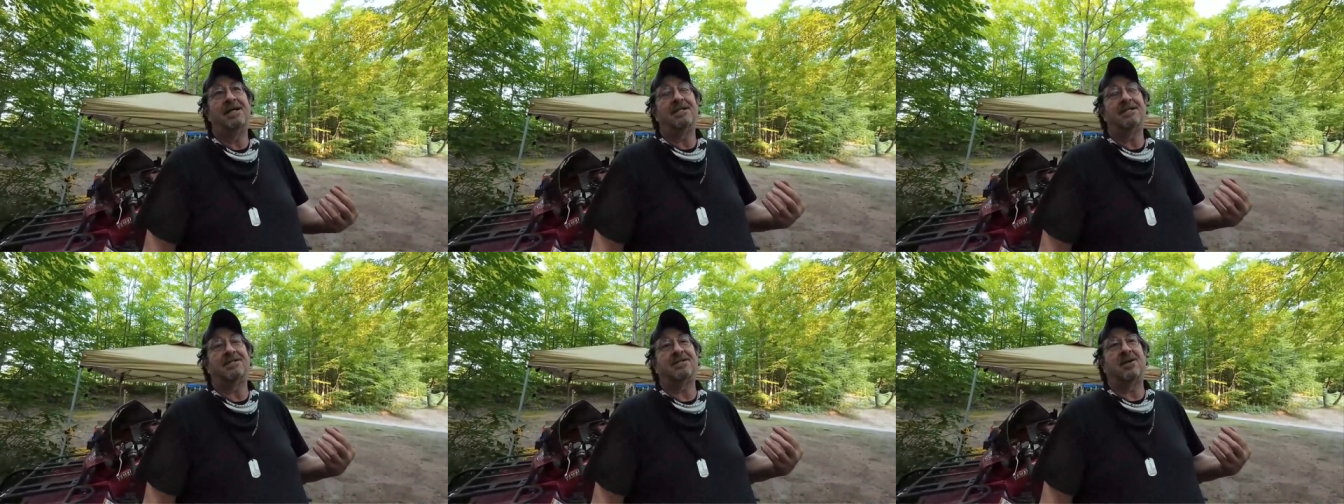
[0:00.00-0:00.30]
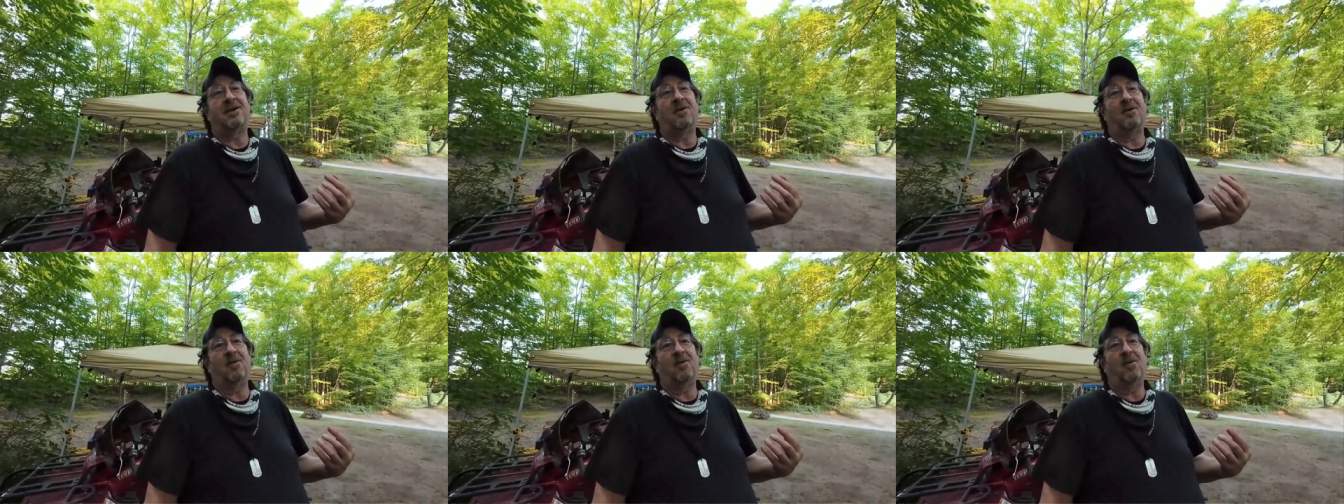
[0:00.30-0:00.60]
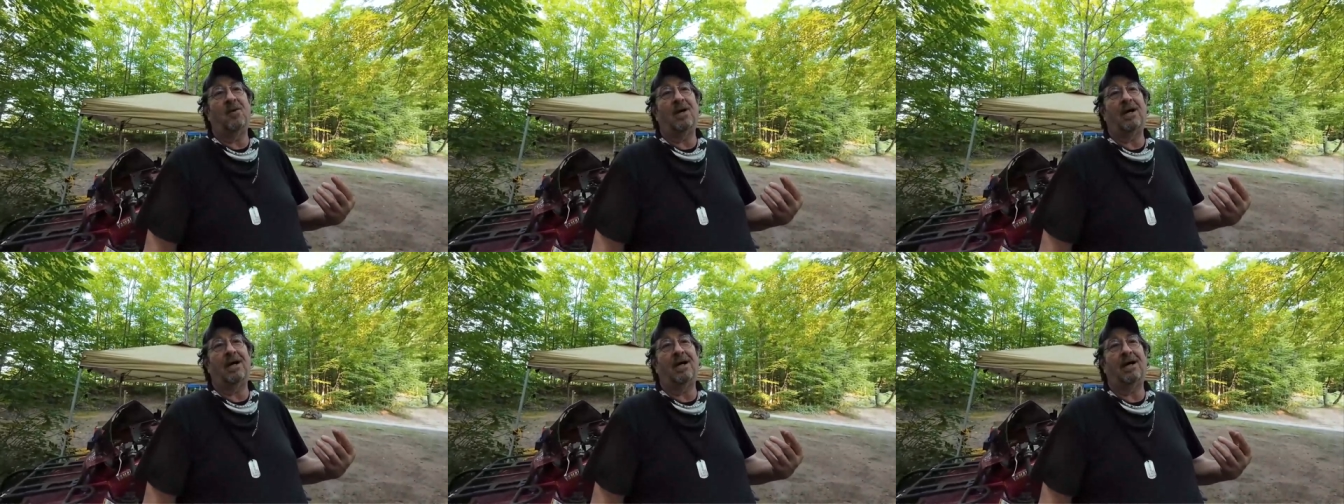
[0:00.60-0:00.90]

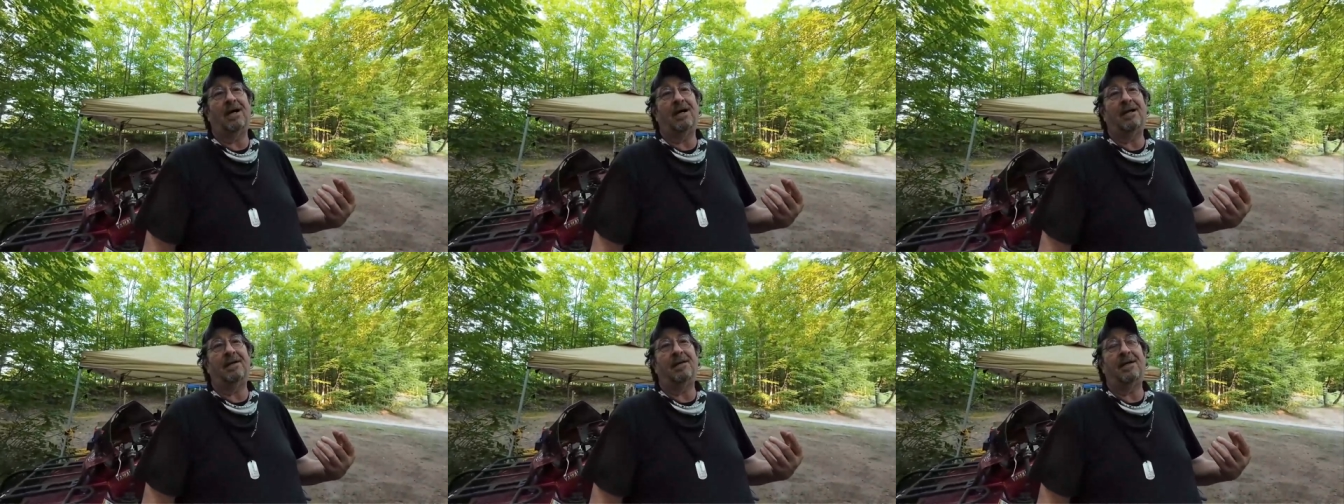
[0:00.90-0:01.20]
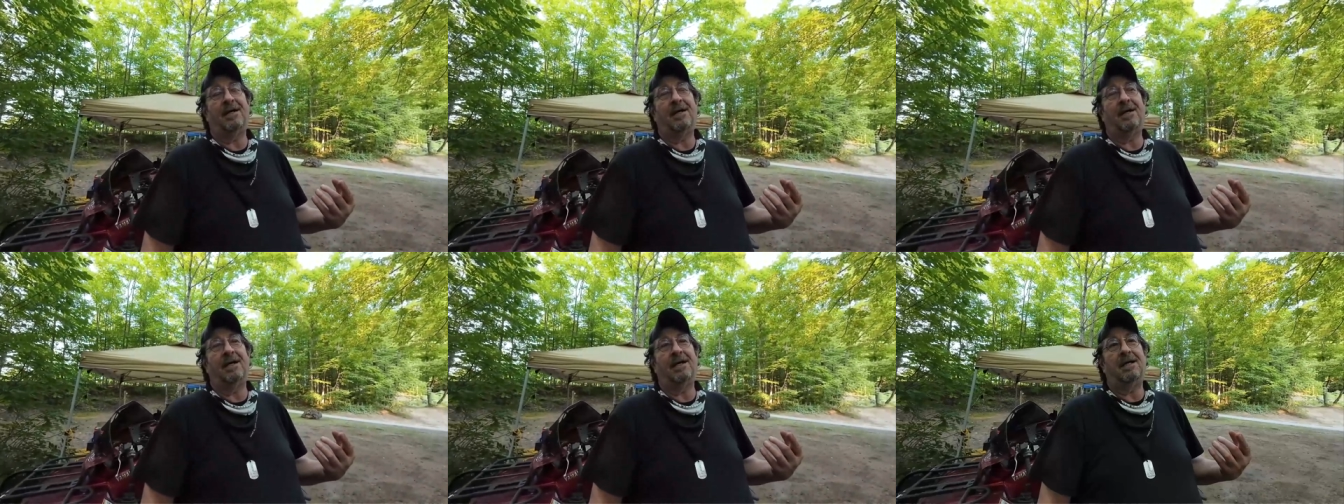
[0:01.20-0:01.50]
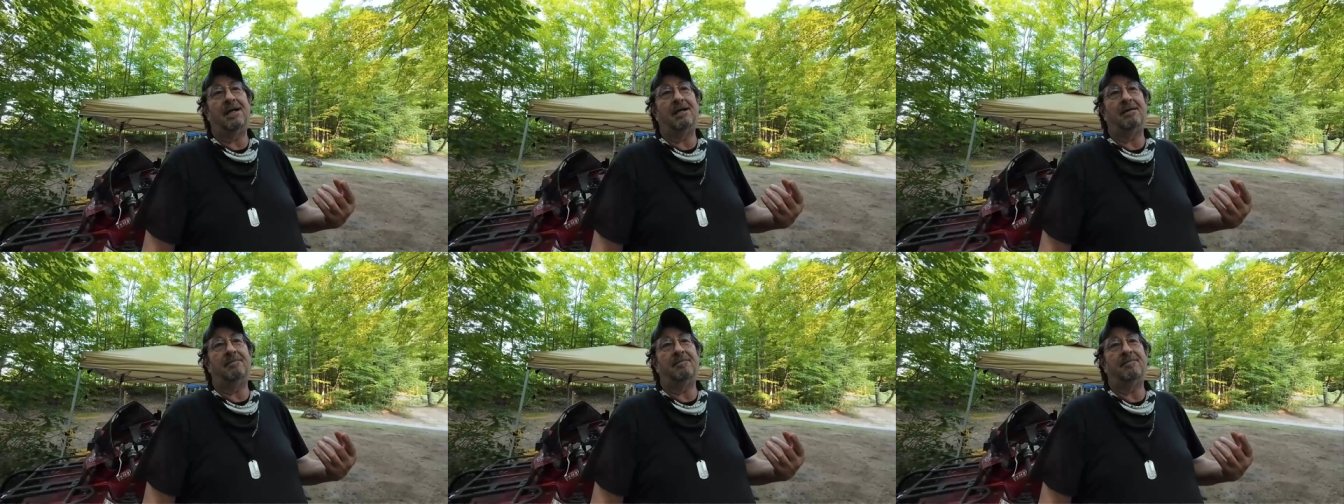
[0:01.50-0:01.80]
So
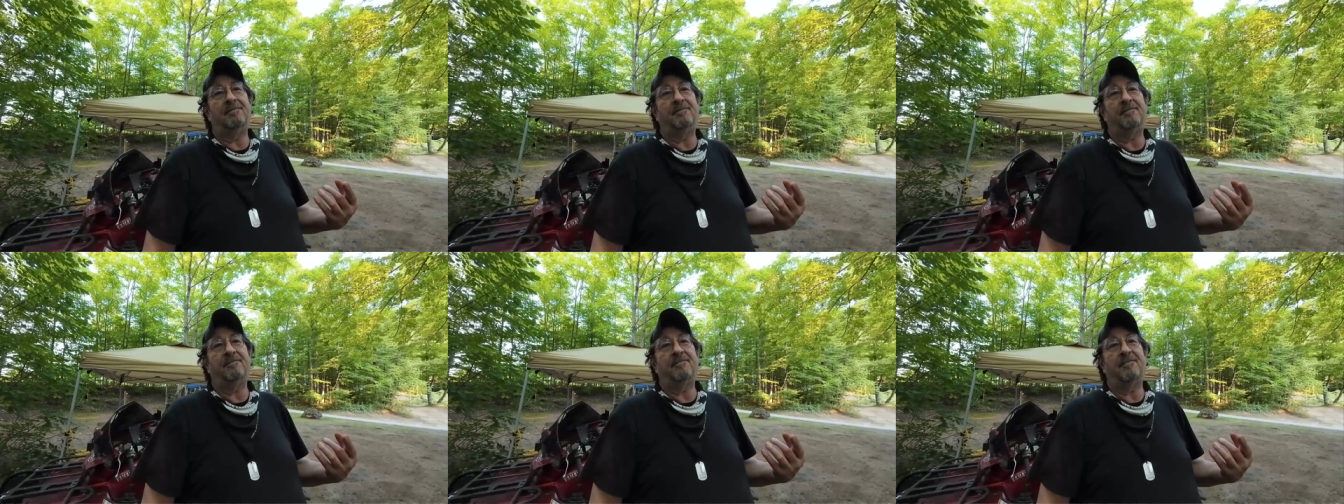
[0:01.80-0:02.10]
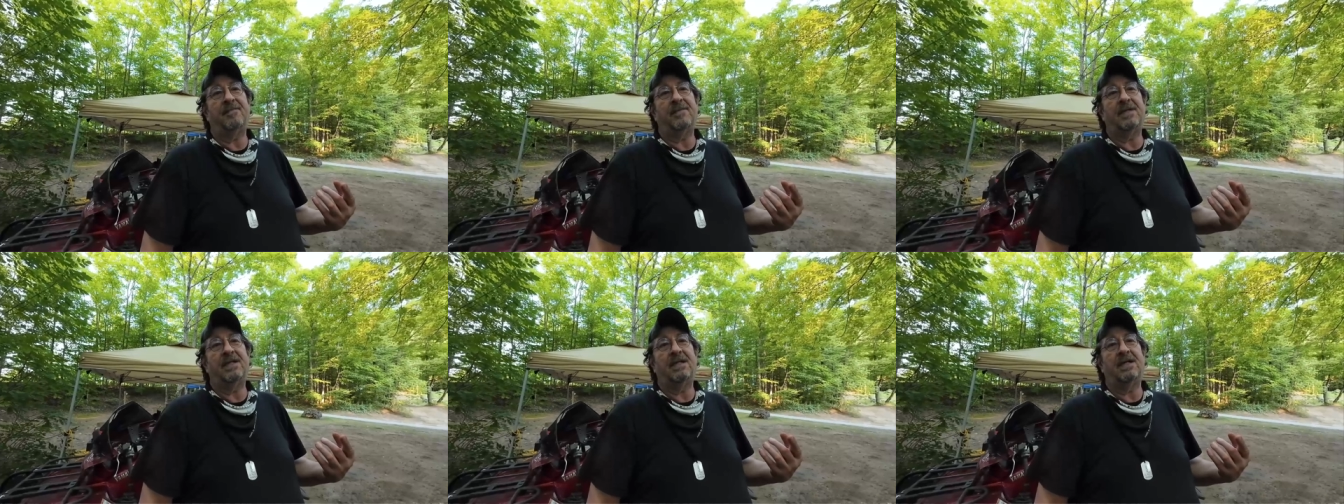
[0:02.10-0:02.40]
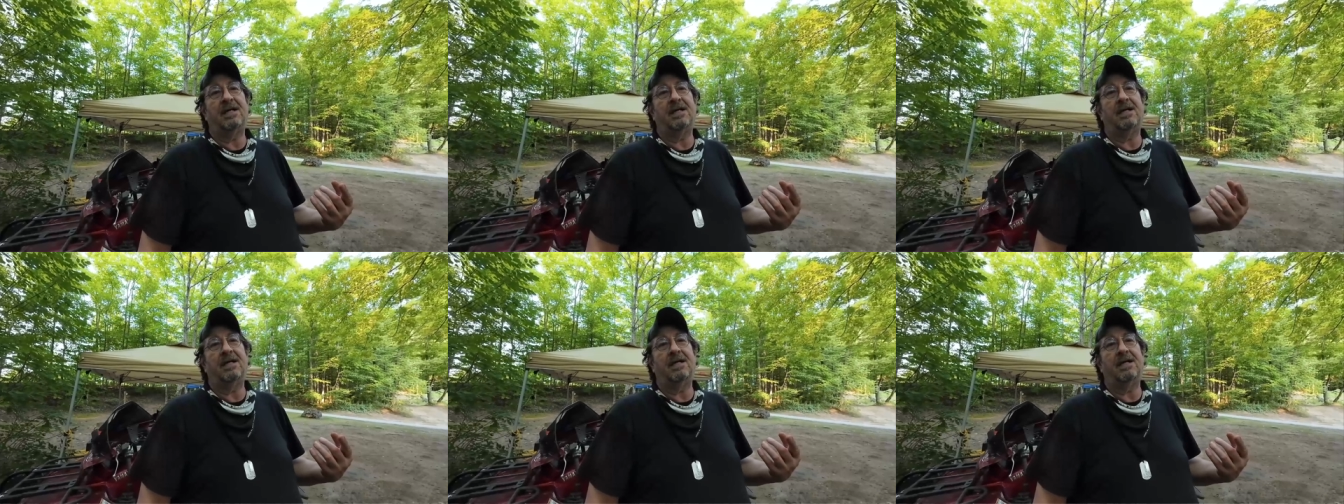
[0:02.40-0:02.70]
uh, um,
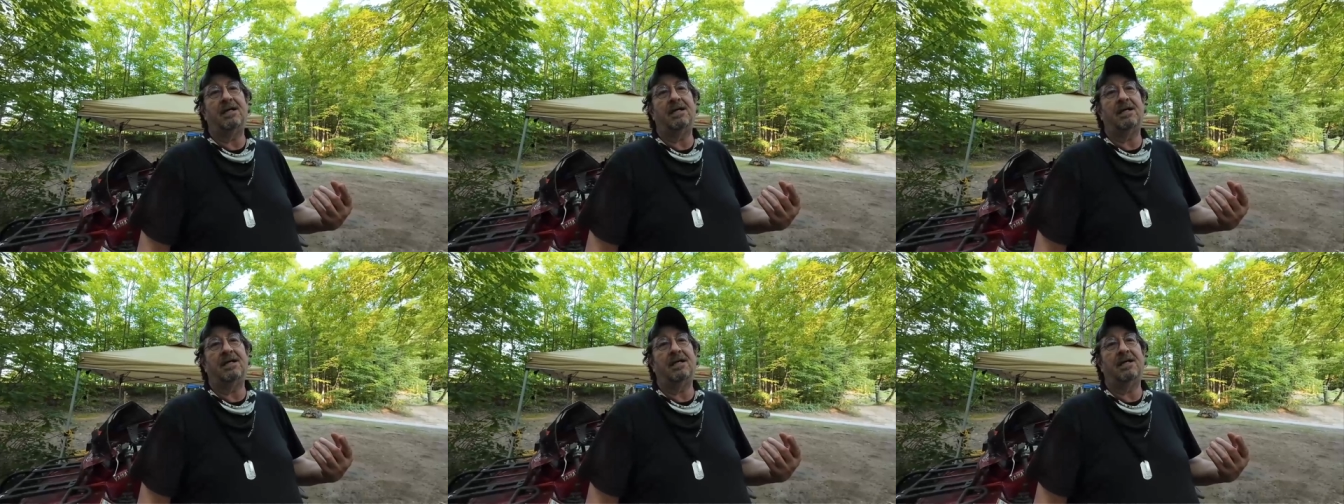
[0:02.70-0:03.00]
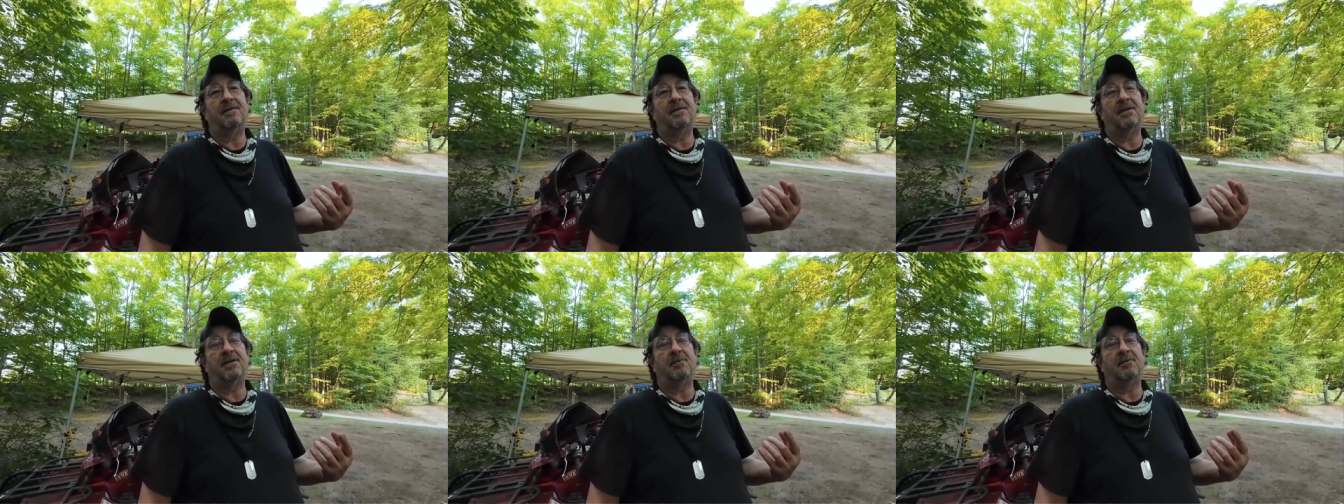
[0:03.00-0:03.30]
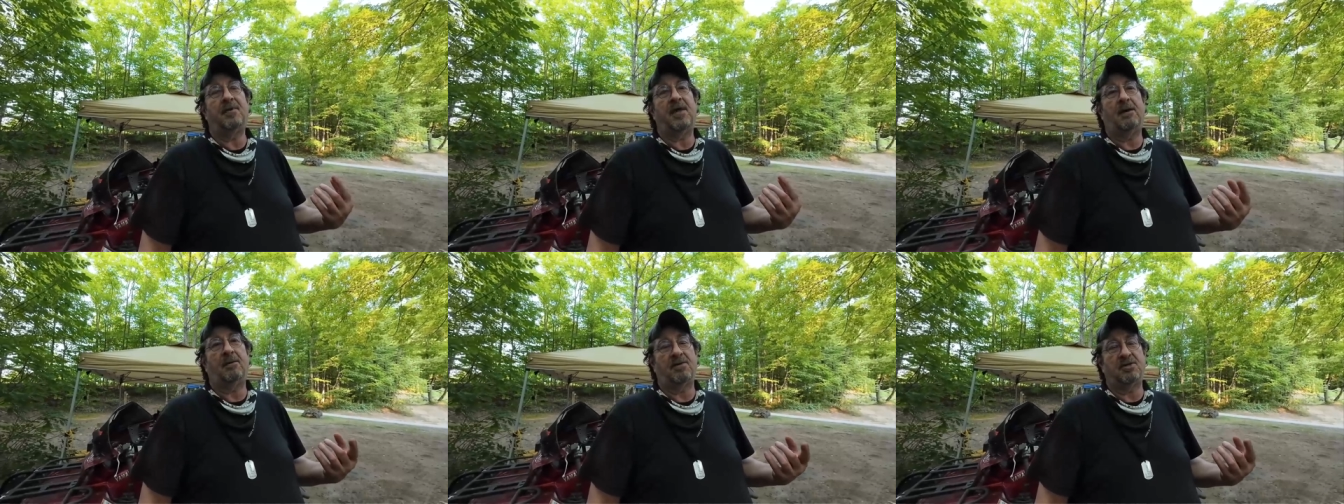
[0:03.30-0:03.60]
uh,
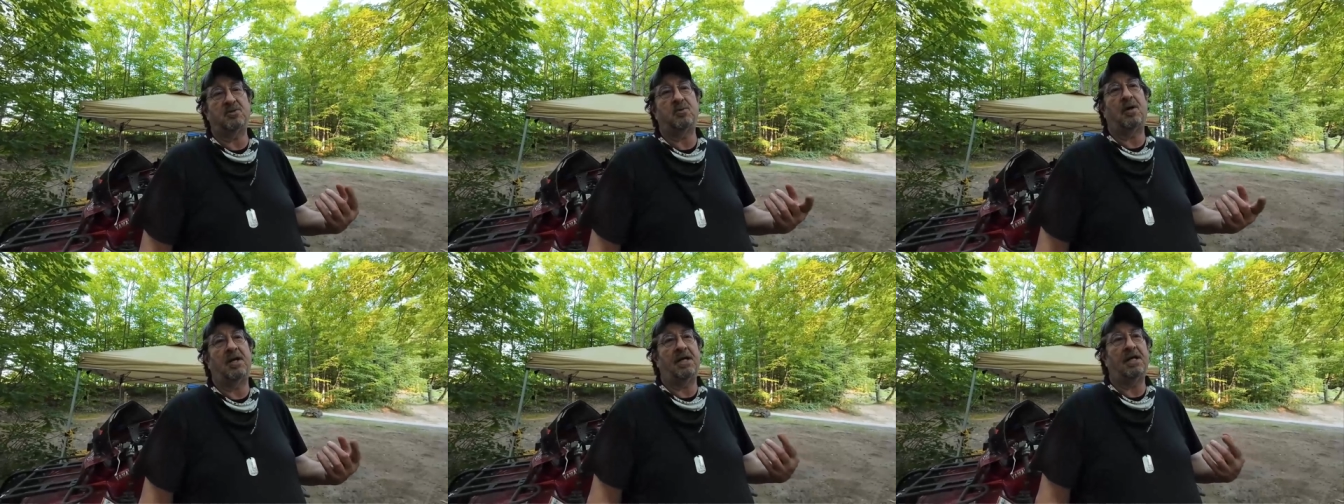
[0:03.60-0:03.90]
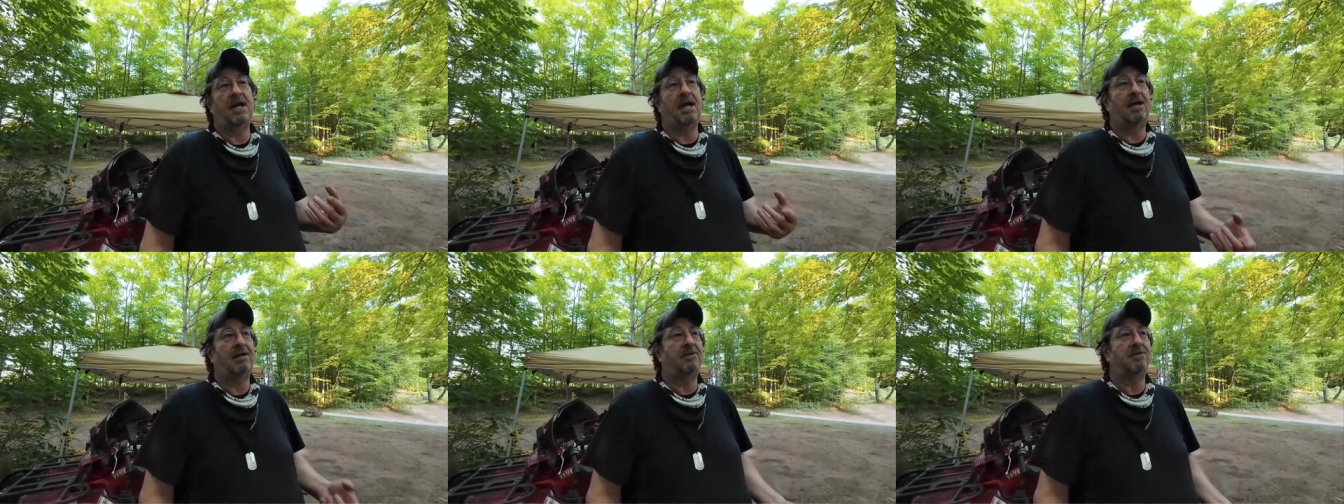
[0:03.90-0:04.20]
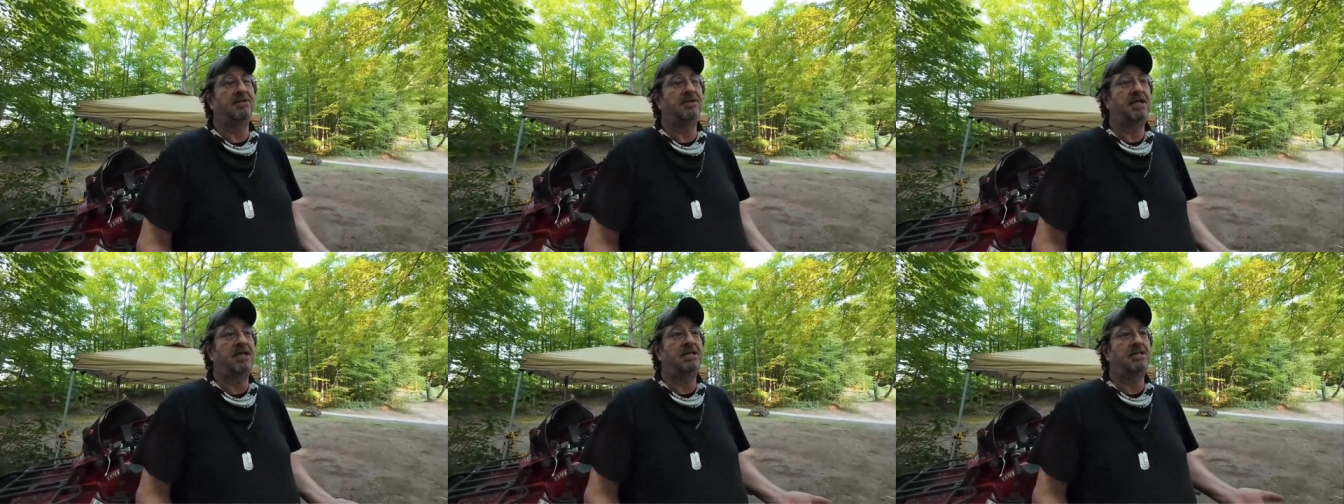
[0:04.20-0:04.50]
they were twenty
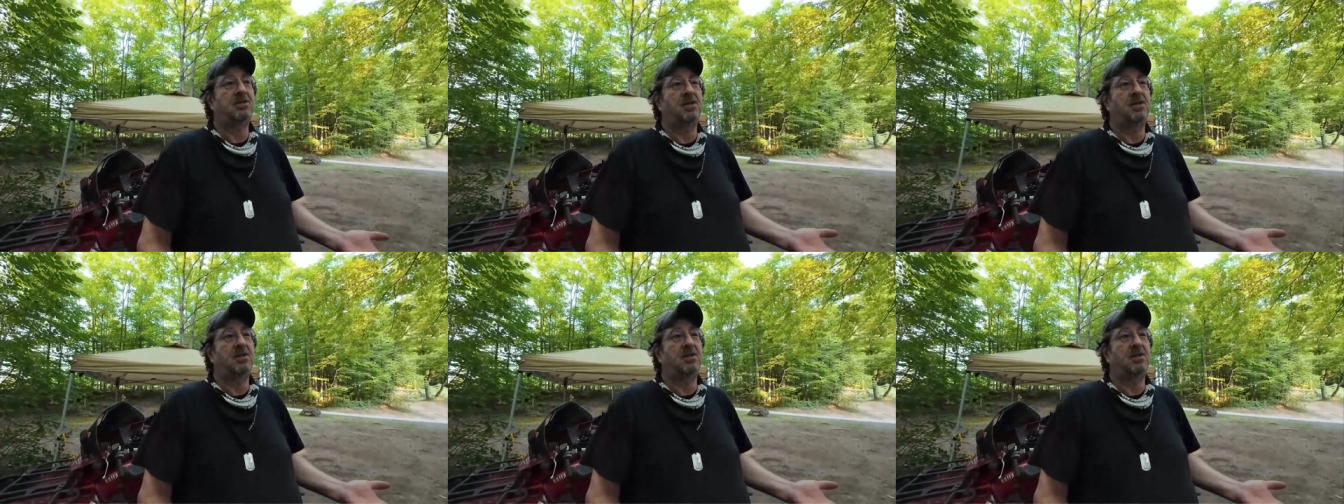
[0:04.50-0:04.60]
dollars each.